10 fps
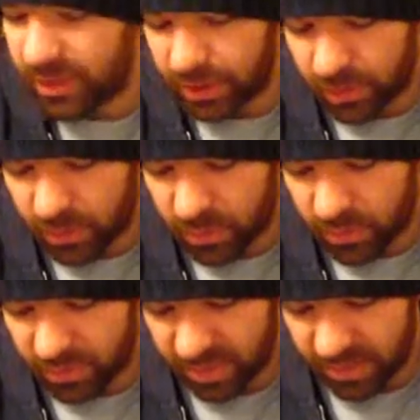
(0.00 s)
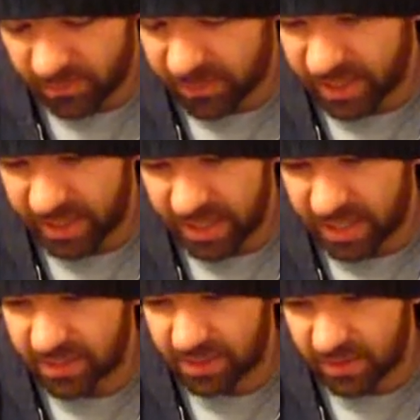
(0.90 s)
really cool. Him playing
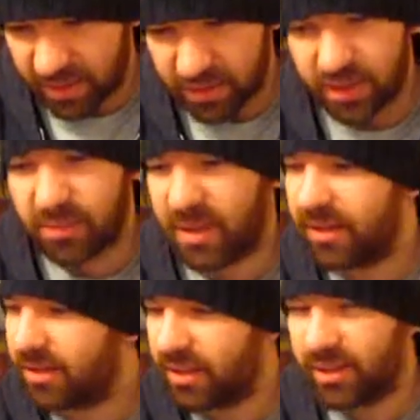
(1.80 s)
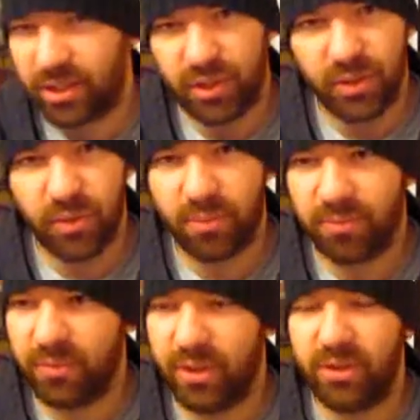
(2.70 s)
against you know Alistair Smythe and this new
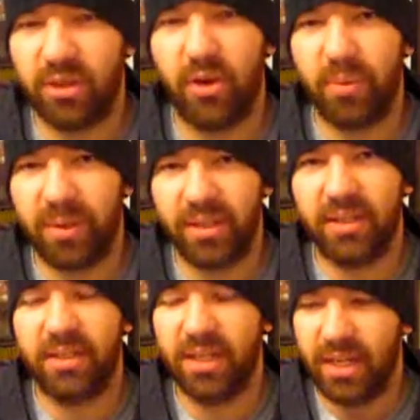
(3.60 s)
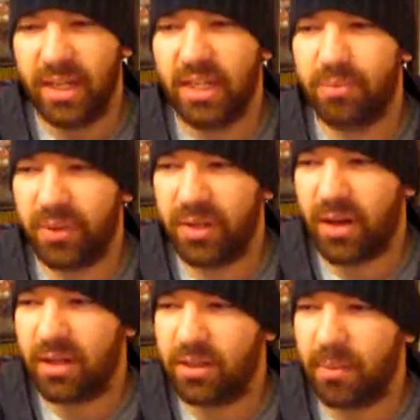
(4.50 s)
new Scorpion is is pretty
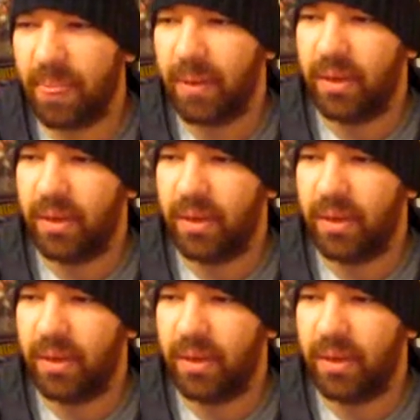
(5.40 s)
awesome.